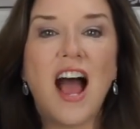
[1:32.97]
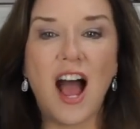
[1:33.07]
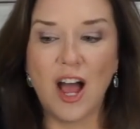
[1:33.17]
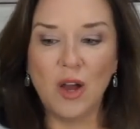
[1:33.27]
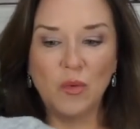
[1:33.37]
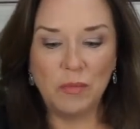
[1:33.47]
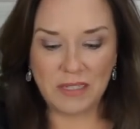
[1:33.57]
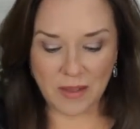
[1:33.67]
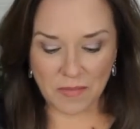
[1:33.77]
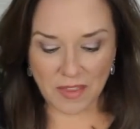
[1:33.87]
uh, will be
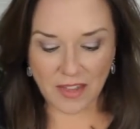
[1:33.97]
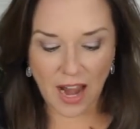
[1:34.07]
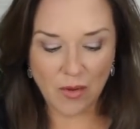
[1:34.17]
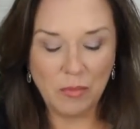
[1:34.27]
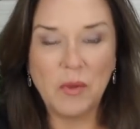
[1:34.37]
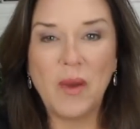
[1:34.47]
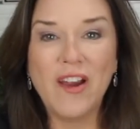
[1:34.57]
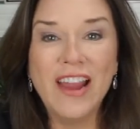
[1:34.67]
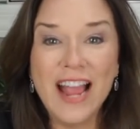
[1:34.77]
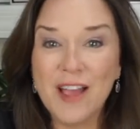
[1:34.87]
something that I will be
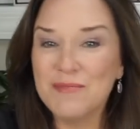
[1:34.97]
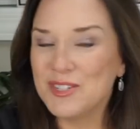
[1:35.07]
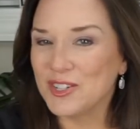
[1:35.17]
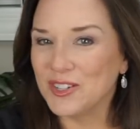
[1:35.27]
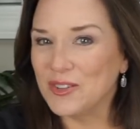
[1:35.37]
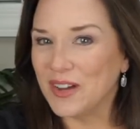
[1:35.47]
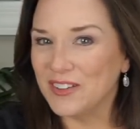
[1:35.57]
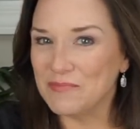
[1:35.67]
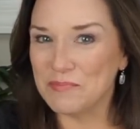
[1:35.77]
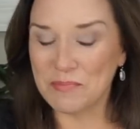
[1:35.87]
wearing, I'm sure, quite
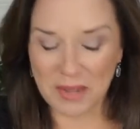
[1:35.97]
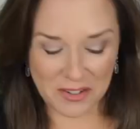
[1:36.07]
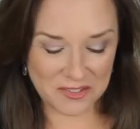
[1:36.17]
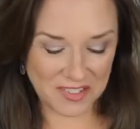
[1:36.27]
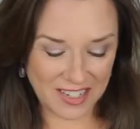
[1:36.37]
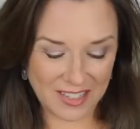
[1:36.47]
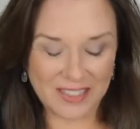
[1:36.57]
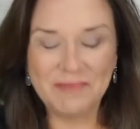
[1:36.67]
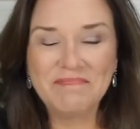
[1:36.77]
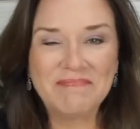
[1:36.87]
a bit of uh,